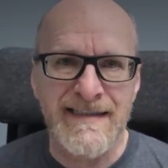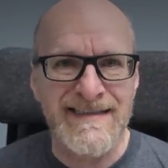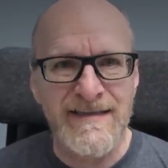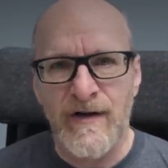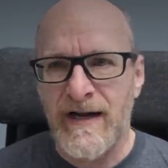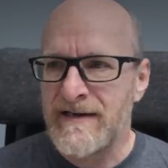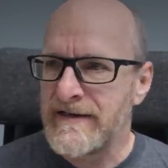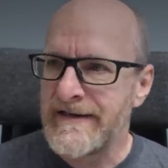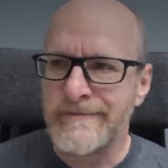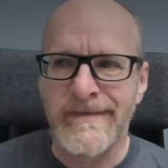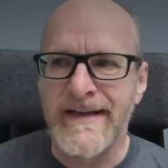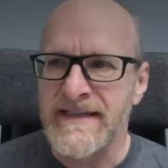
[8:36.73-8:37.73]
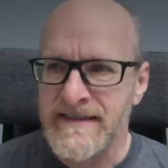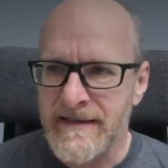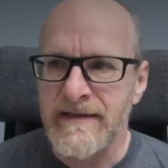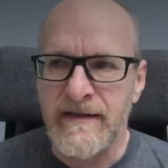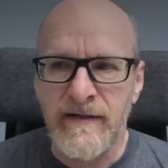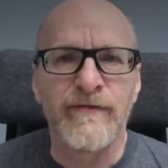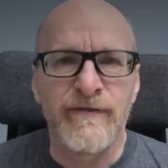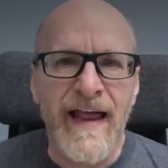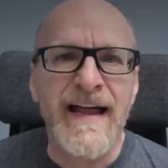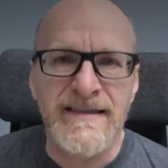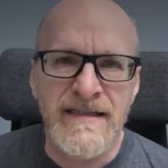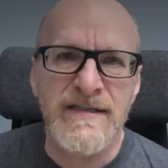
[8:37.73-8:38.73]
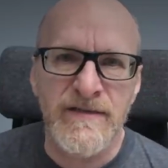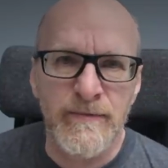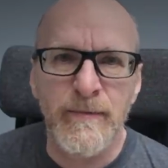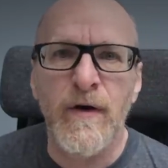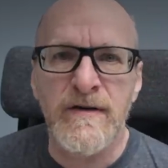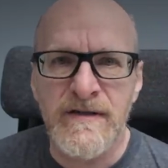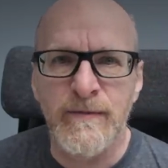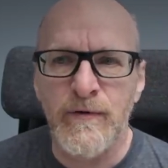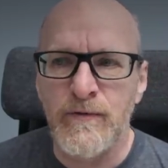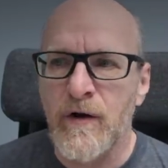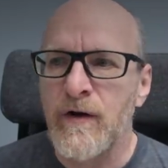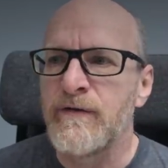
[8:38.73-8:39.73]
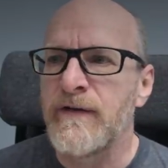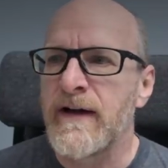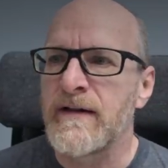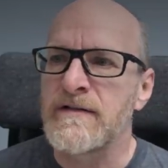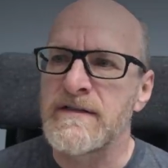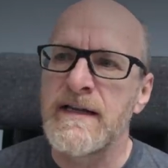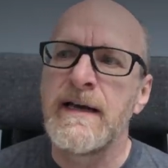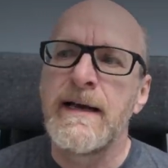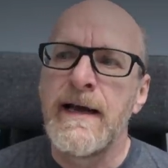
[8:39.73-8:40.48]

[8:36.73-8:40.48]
It's not, it's the flattest of possible raw files,